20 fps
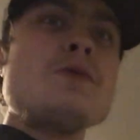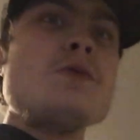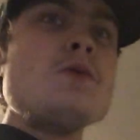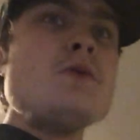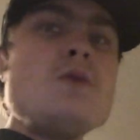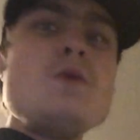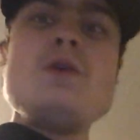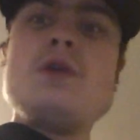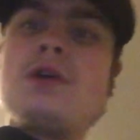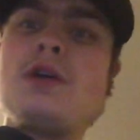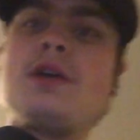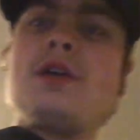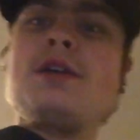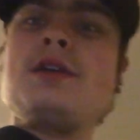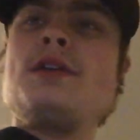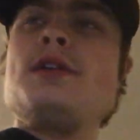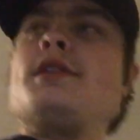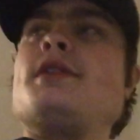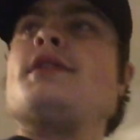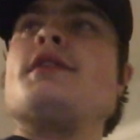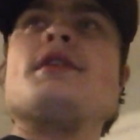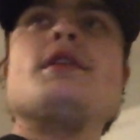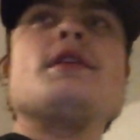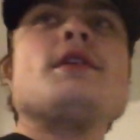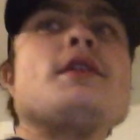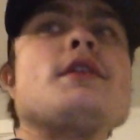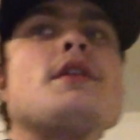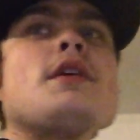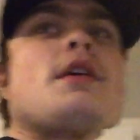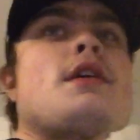Whew.
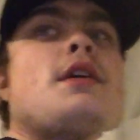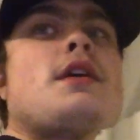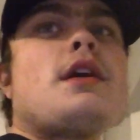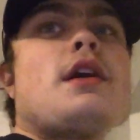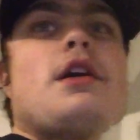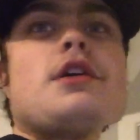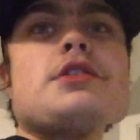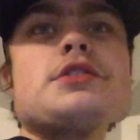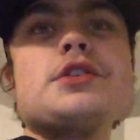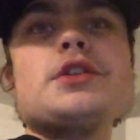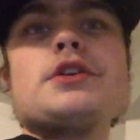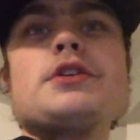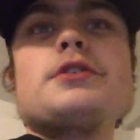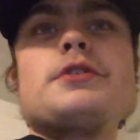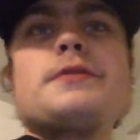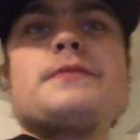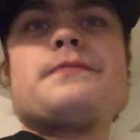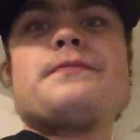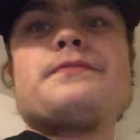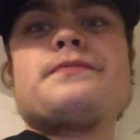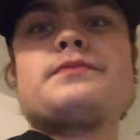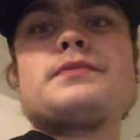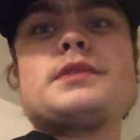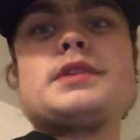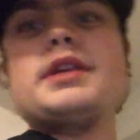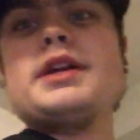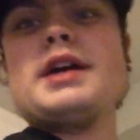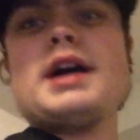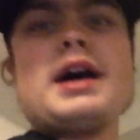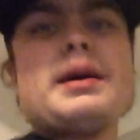Also,
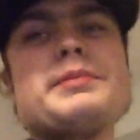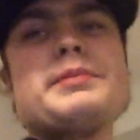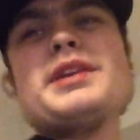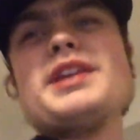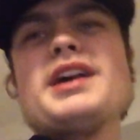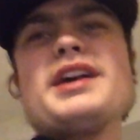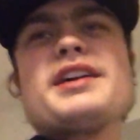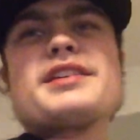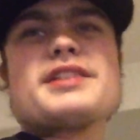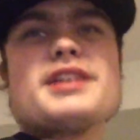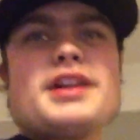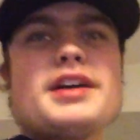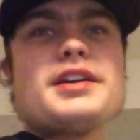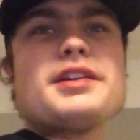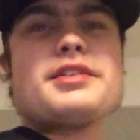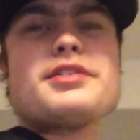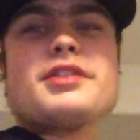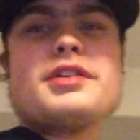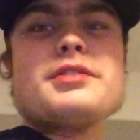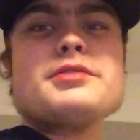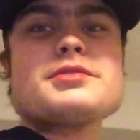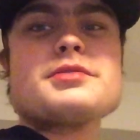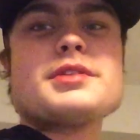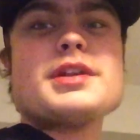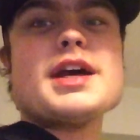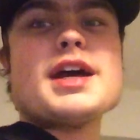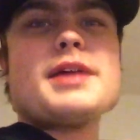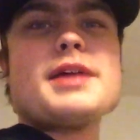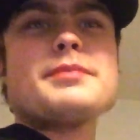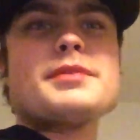I mean, I kind of thought it was
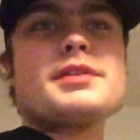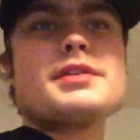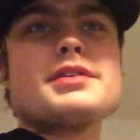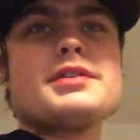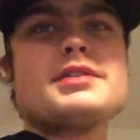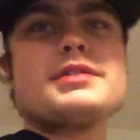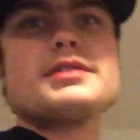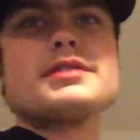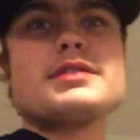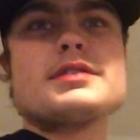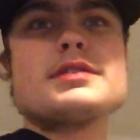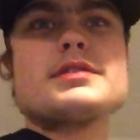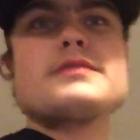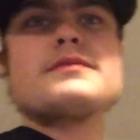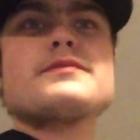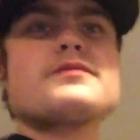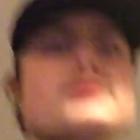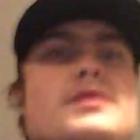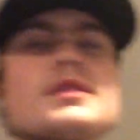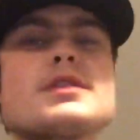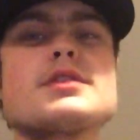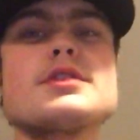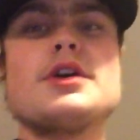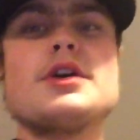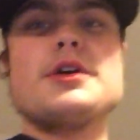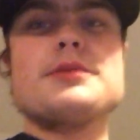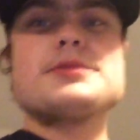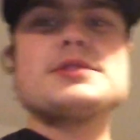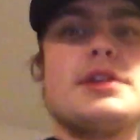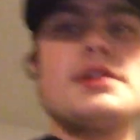going to happen because
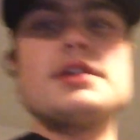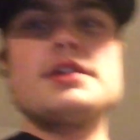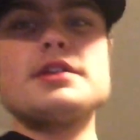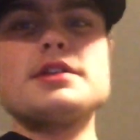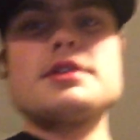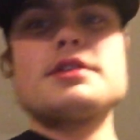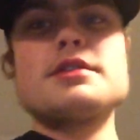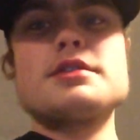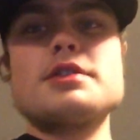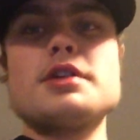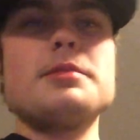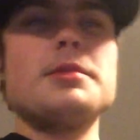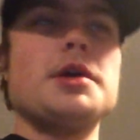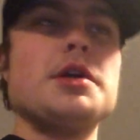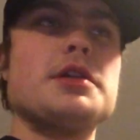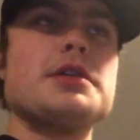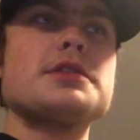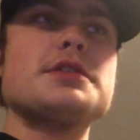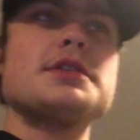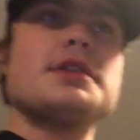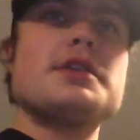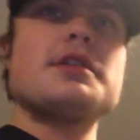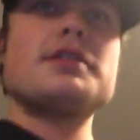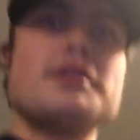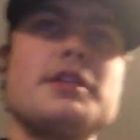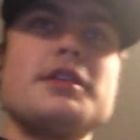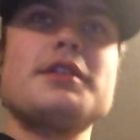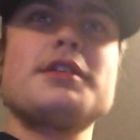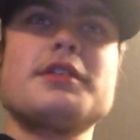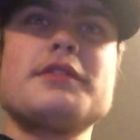Tom Holland said it
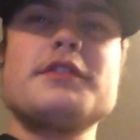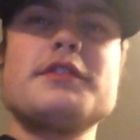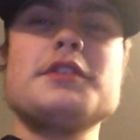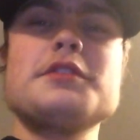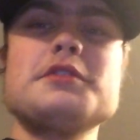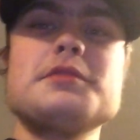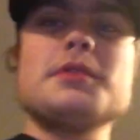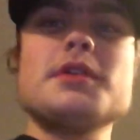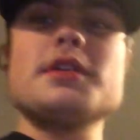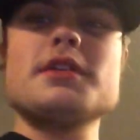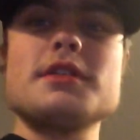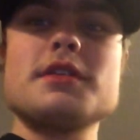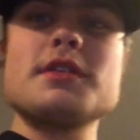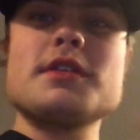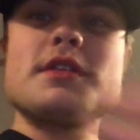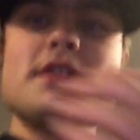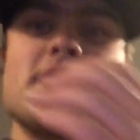in interviews, but